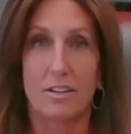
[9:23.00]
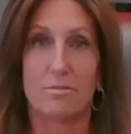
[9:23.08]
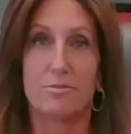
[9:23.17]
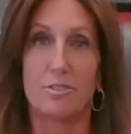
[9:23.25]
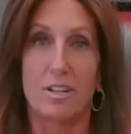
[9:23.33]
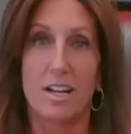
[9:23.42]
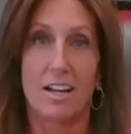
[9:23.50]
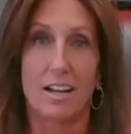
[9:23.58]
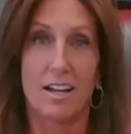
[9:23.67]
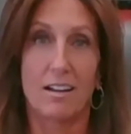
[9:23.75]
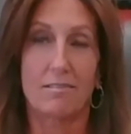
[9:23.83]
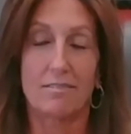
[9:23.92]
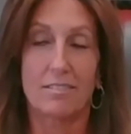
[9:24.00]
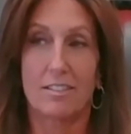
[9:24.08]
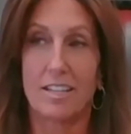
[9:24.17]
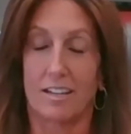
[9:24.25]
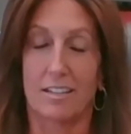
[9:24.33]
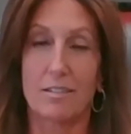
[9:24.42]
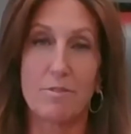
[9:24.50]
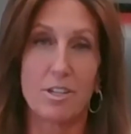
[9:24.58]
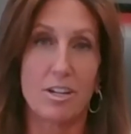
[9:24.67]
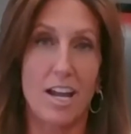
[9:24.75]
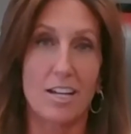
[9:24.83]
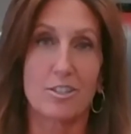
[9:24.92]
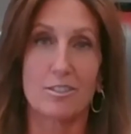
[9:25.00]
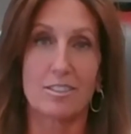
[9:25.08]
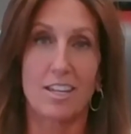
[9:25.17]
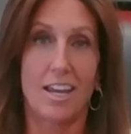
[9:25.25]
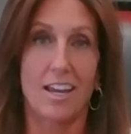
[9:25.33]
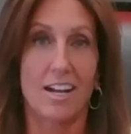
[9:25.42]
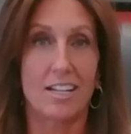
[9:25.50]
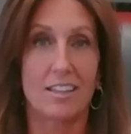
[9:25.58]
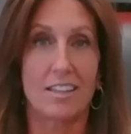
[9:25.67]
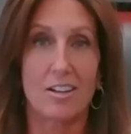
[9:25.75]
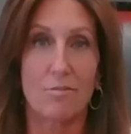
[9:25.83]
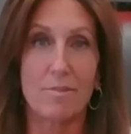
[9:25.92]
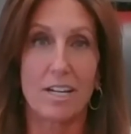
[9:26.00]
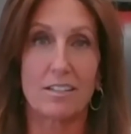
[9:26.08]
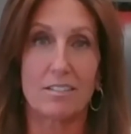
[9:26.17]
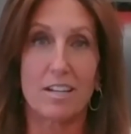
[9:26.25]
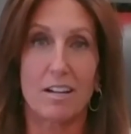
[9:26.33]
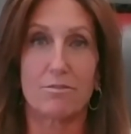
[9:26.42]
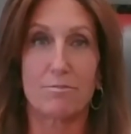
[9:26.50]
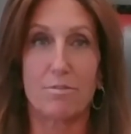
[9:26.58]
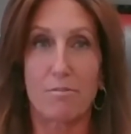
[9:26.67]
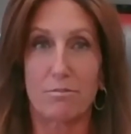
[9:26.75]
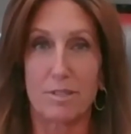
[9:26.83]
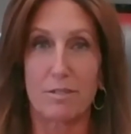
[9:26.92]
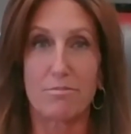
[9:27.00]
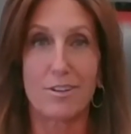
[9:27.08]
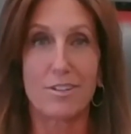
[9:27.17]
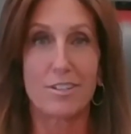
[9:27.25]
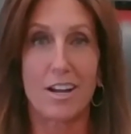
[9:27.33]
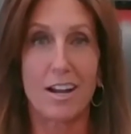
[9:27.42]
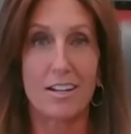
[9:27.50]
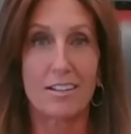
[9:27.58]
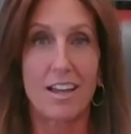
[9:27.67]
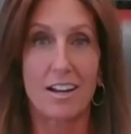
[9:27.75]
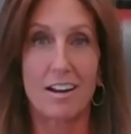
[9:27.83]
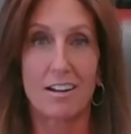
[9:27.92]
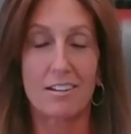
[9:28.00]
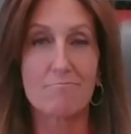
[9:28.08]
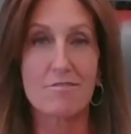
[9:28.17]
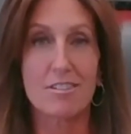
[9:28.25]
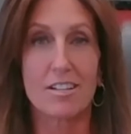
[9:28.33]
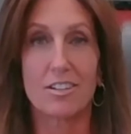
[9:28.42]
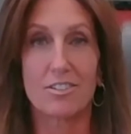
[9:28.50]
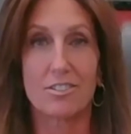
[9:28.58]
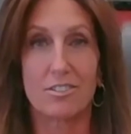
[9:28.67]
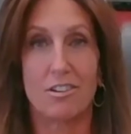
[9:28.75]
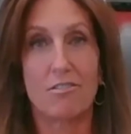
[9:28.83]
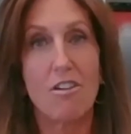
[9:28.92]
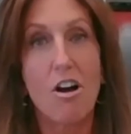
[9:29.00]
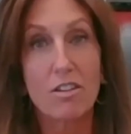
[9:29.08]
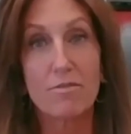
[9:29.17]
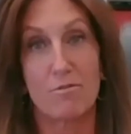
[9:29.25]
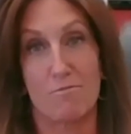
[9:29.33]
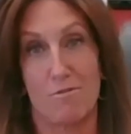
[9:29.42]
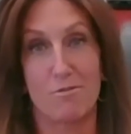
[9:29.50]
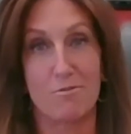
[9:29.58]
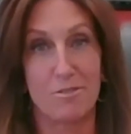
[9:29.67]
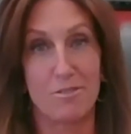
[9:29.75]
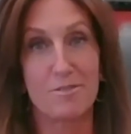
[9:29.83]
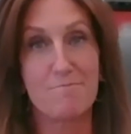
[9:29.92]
helpful. Uh, yeah, communication's key, and I think our maintenance staff would probably appreciate that kind of communication on all of our work orders.